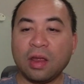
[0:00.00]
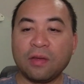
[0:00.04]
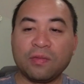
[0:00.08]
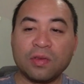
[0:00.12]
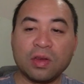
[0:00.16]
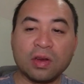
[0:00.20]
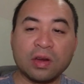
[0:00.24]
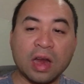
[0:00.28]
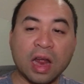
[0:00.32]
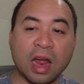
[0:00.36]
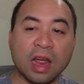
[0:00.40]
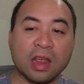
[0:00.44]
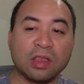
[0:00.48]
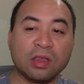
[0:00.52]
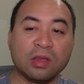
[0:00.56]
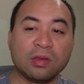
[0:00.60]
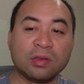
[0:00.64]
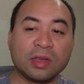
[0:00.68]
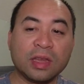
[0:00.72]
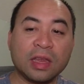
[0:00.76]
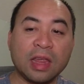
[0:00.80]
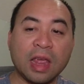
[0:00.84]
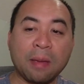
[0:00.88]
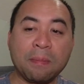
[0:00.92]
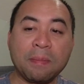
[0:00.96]
if you're not
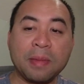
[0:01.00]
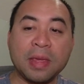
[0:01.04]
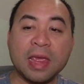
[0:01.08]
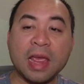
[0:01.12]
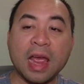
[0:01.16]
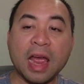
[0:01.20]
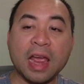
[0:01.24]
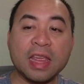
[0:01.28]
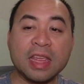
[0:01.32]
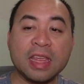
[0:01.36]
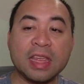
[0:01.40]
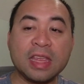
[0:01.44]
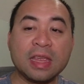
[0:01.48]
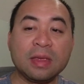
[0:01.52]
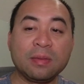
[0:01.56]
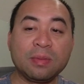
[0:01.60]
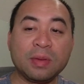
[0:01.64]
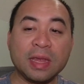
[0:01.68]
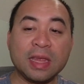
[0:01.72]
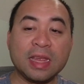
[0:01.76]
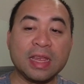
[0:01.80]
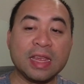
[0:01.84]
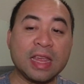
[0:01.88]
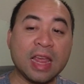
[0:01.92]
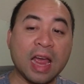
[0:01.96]
using a
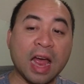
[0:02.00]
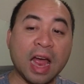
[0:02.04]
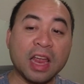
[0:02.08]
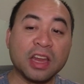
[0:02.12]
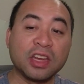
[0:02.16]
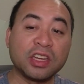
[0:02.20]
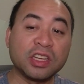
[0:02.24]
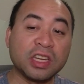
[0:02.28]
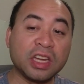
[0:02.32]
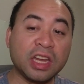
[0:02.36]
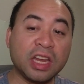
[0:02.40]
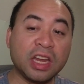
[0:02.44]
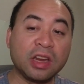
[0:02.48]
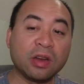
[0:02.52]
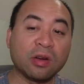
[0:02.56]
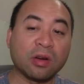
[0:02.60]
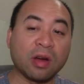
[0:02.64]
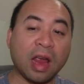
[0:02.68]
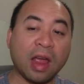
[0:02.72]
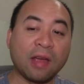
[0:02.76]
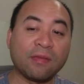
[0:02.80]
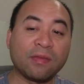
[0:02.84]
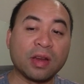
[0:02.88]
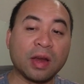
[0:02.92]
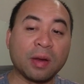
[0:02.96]
PEI sheet
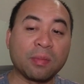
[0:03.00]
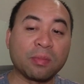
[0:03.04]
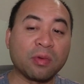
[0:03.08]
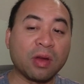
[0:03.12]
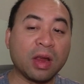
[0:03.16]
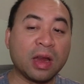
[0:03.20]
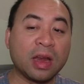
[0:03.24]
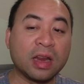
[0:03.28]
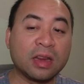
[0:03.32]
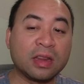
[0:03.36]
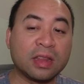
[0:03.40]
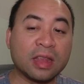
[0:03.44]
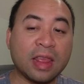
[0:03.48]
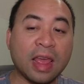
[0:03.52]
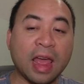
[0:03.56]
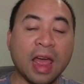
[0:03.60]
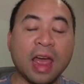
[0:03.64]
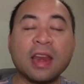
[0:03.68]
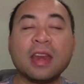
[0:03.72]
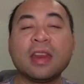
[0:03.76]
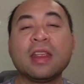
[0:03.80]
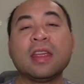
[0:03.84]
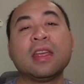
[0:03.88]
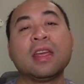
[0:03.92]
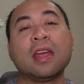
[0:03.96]
or haven't upgraded to
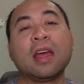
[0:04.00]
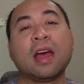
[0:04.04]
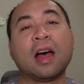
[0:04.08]
that.